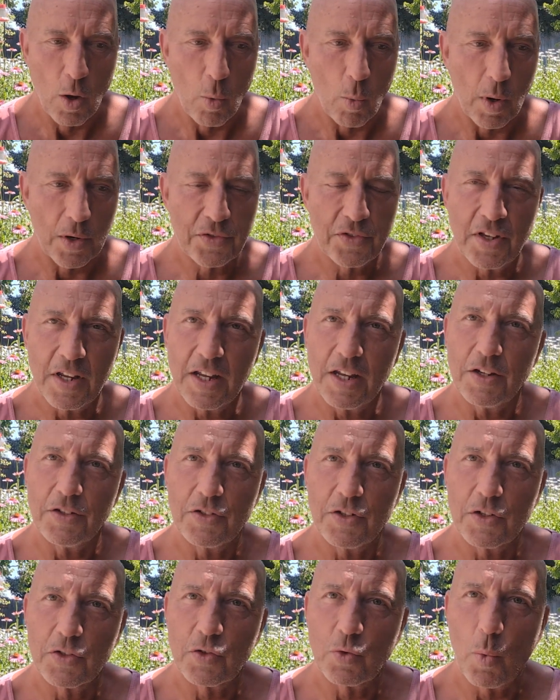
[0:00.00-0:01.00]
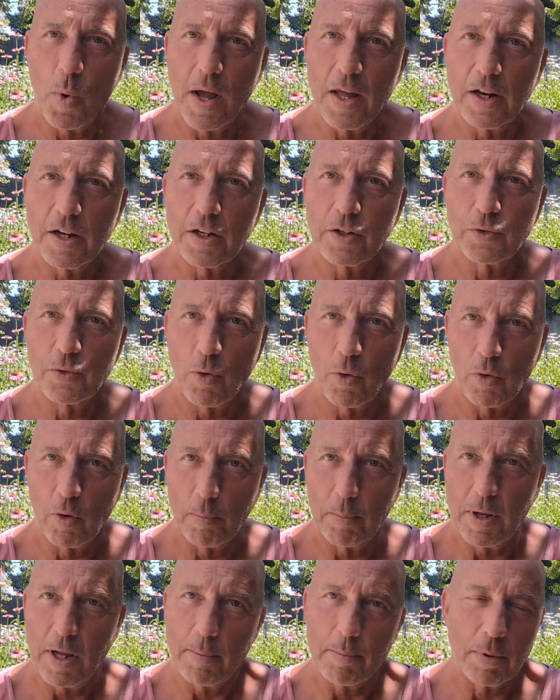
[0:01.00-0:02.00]
What's the easiest way to control a
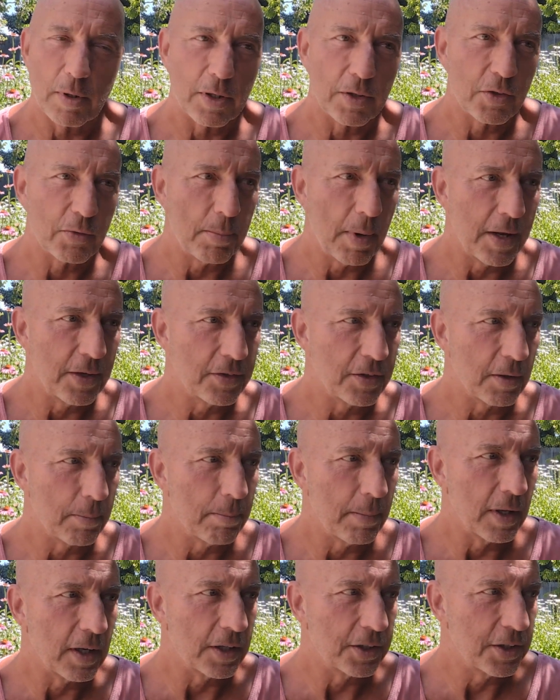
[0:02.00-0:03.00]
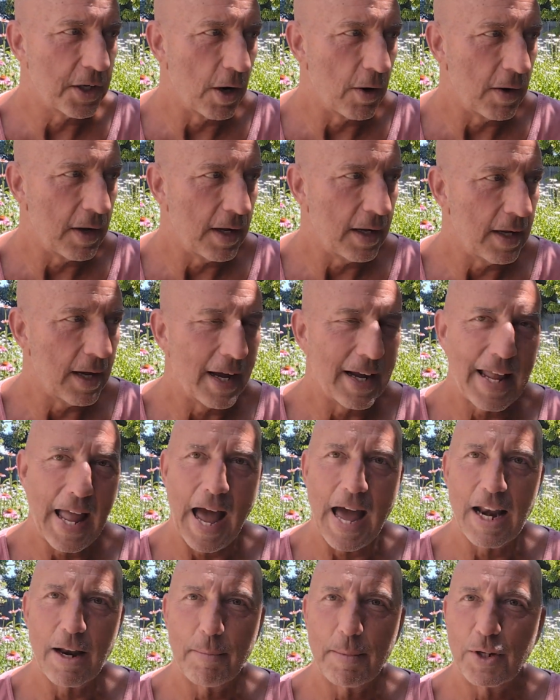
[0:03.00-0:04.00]
people? It's basic military
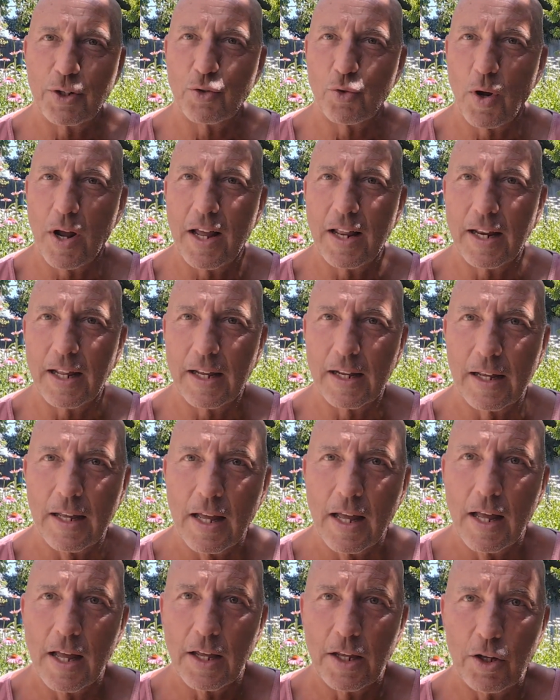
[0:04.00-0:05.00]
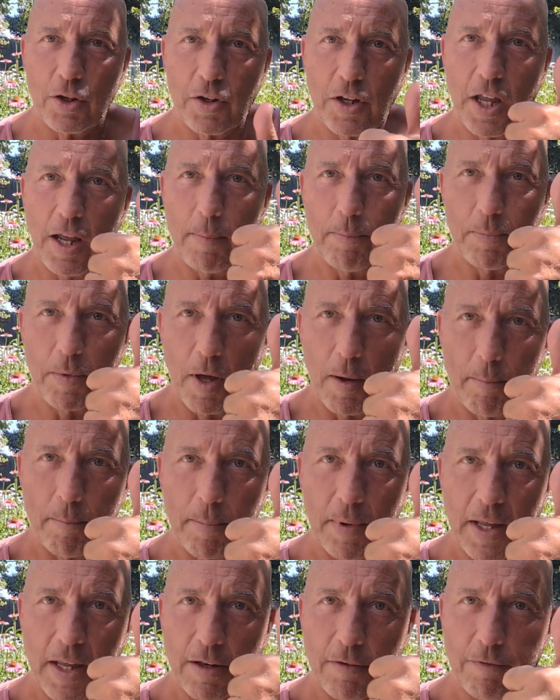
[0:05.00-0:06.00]
academy training. You keep them
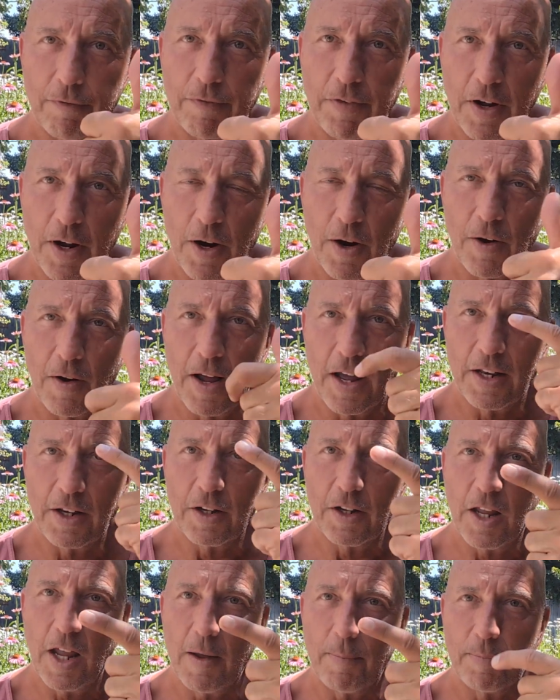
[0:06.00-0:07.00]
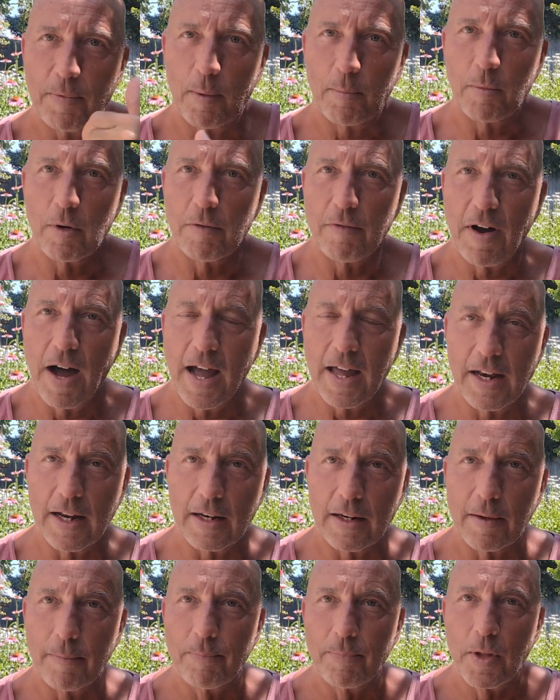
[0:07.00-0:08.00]
in fear and you keep them
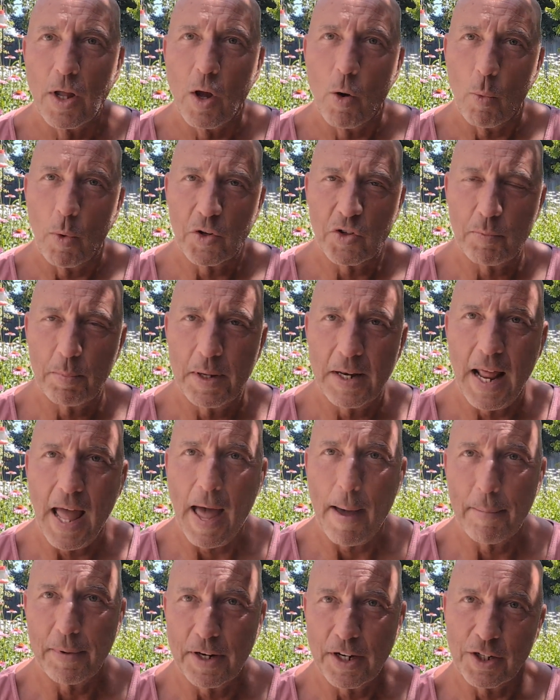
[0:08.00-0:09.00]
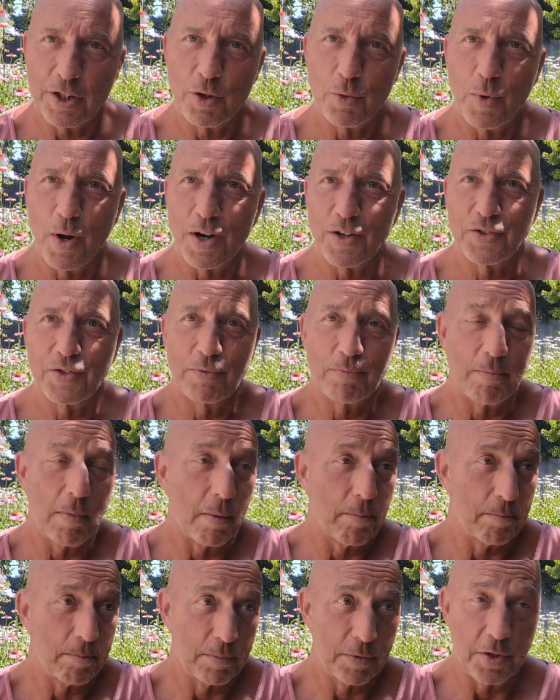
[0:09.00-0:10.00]
divided. What's been happening to us
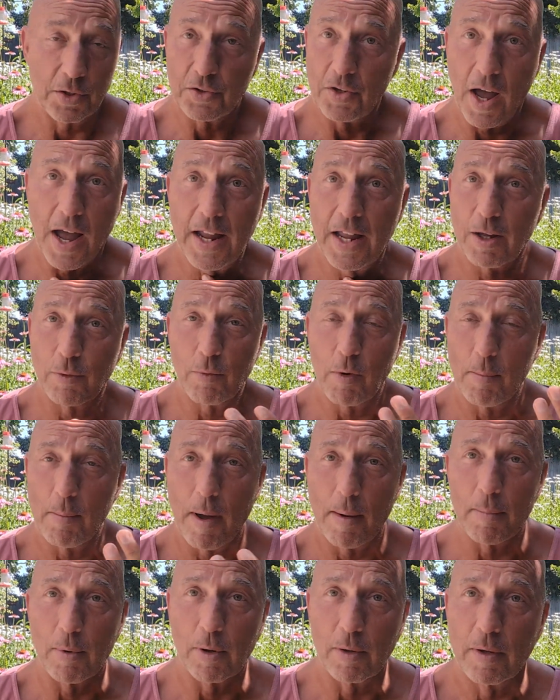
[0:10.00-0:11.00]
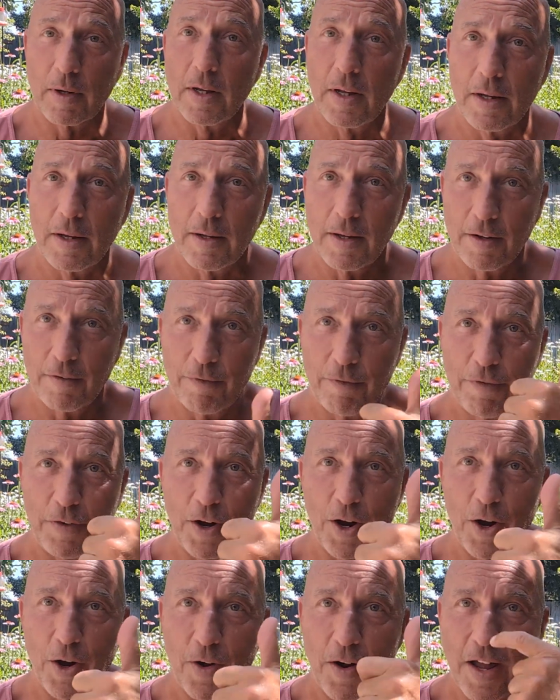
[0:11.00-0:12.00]
since I can remember?
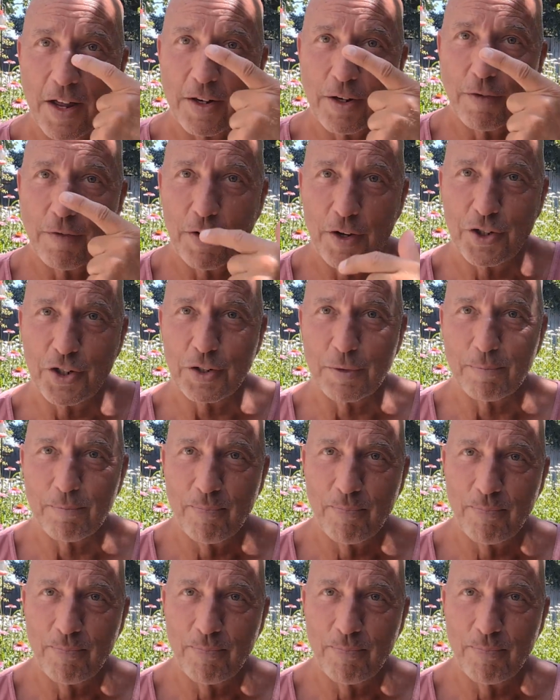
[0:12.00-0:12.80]
Fear and division.